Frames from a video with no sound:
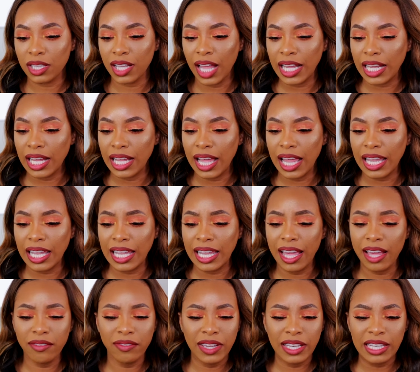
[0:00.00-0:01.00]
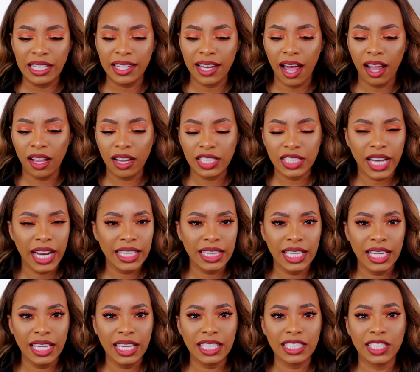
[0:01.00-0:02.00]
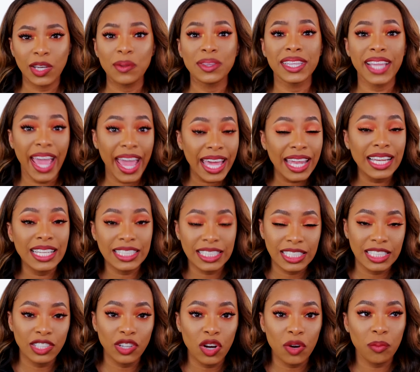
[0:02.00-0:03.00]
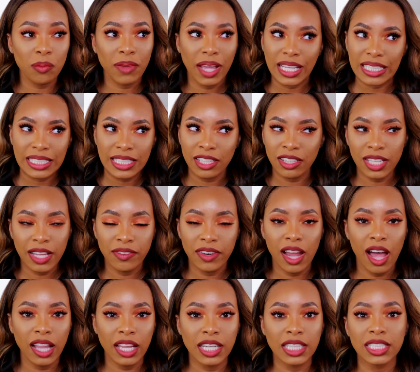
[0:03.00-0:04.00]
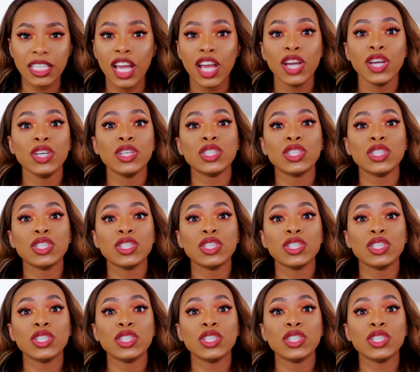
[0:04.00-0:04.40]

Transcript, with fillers: like eleven dollars, I think. So that is still like ten, eleven dollars.